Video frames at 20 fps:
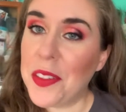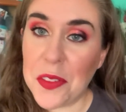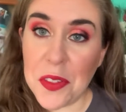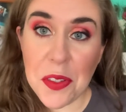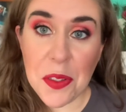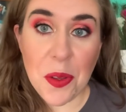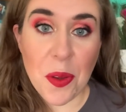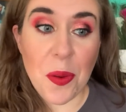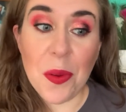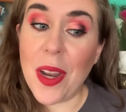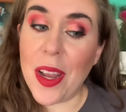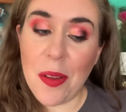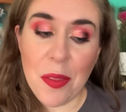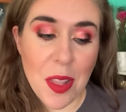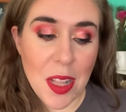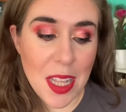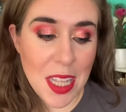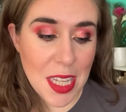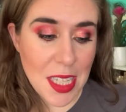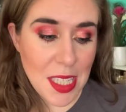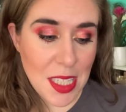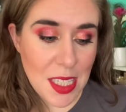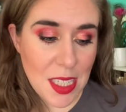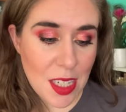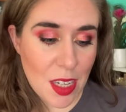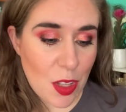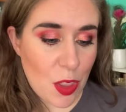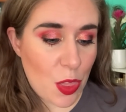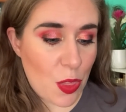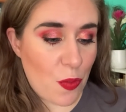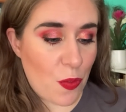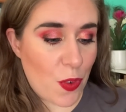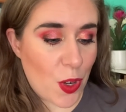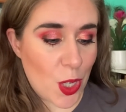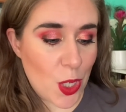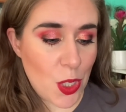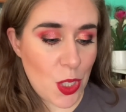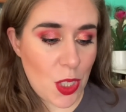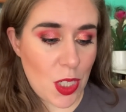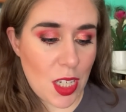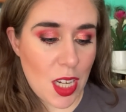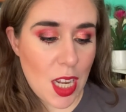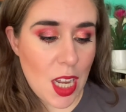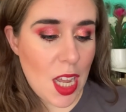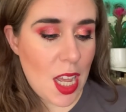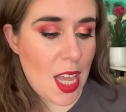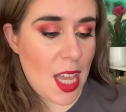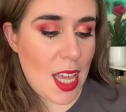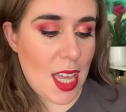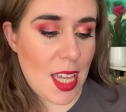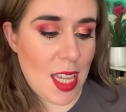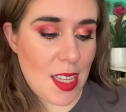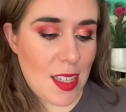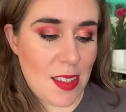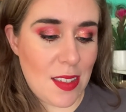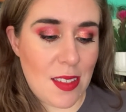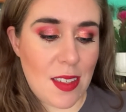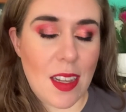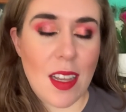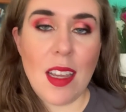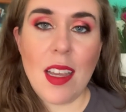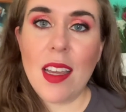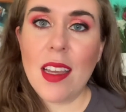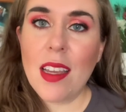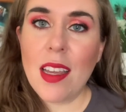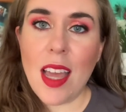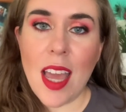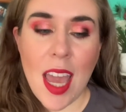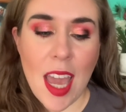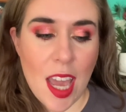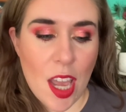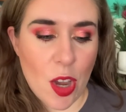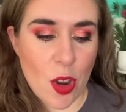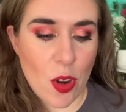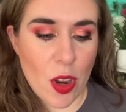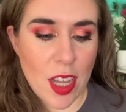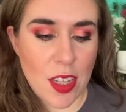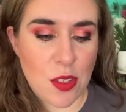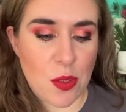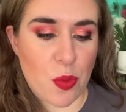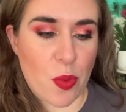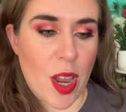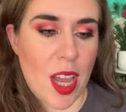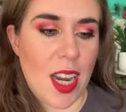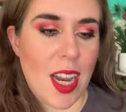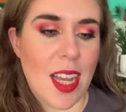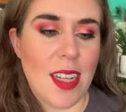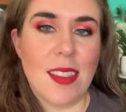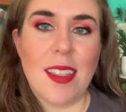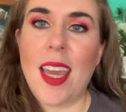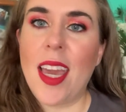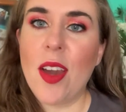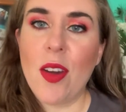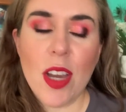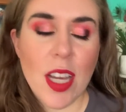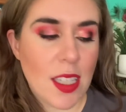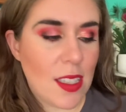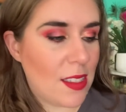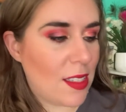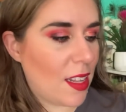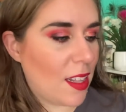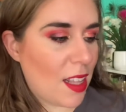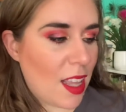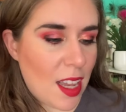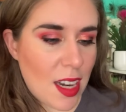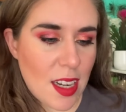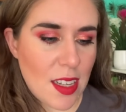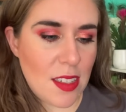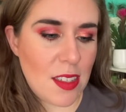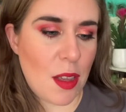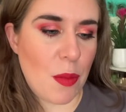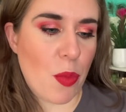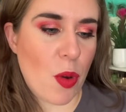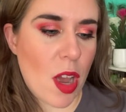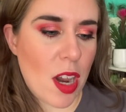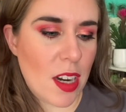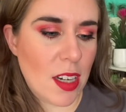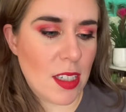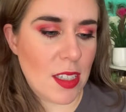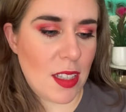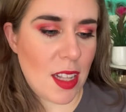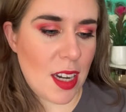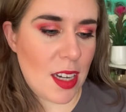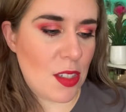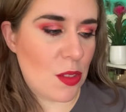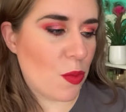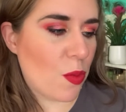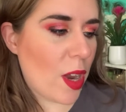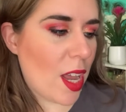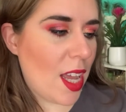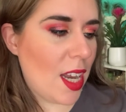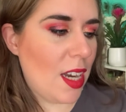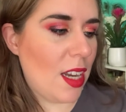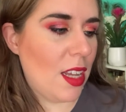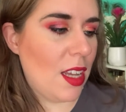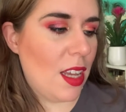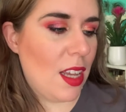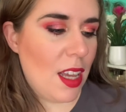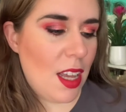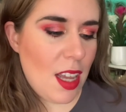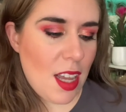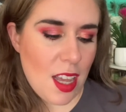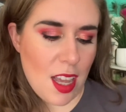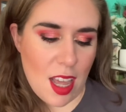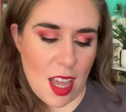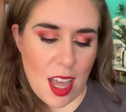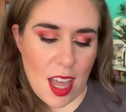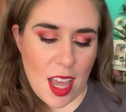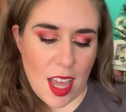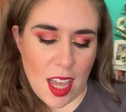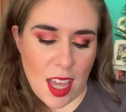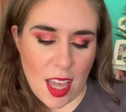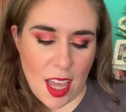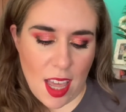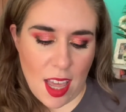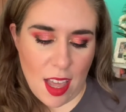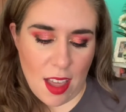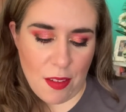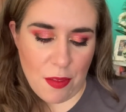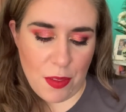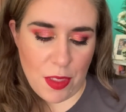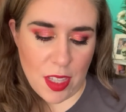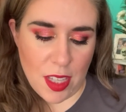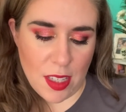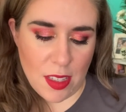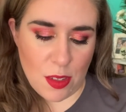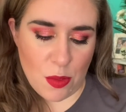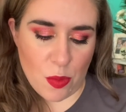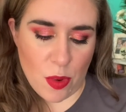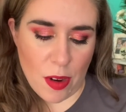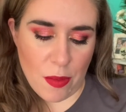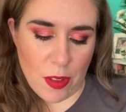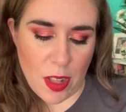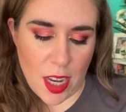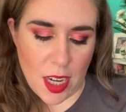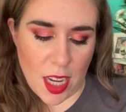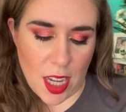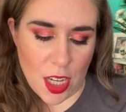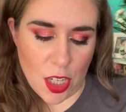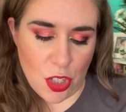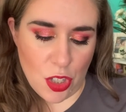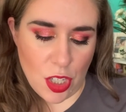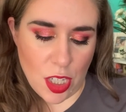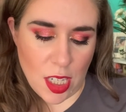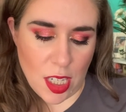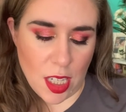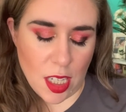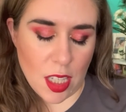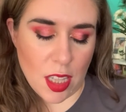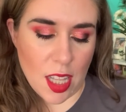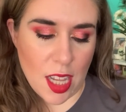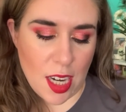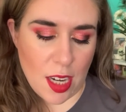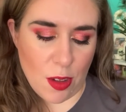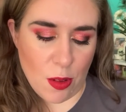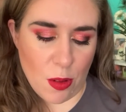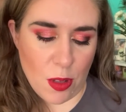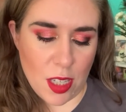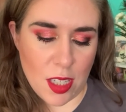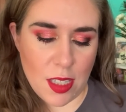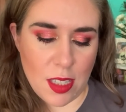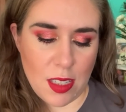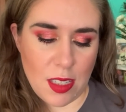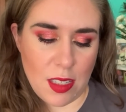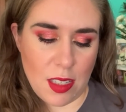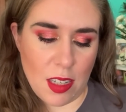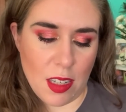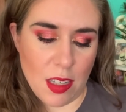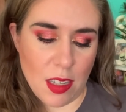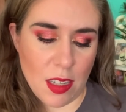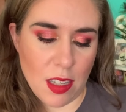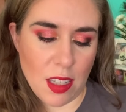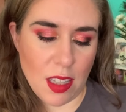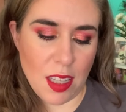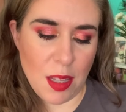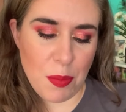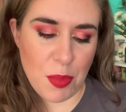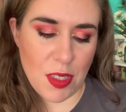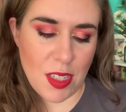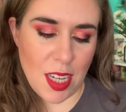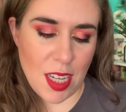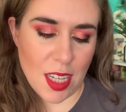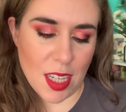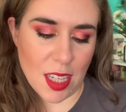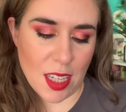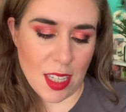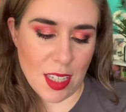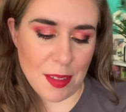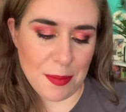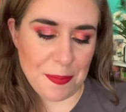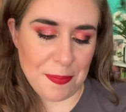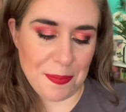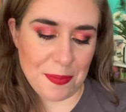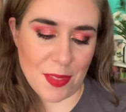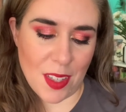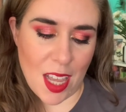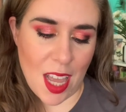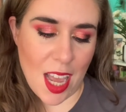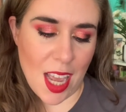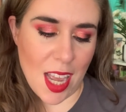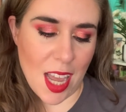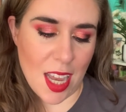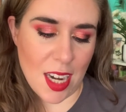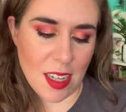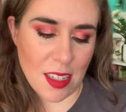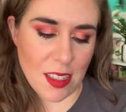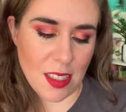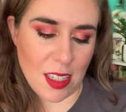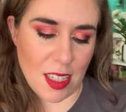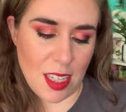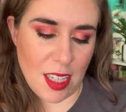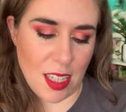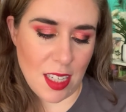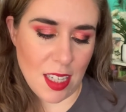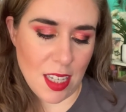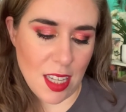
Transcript: just go down the list. First is Hair as Red as Carrots, and that is a product that is red. I have this Revlon HD Gladiolus lipstick. I honestly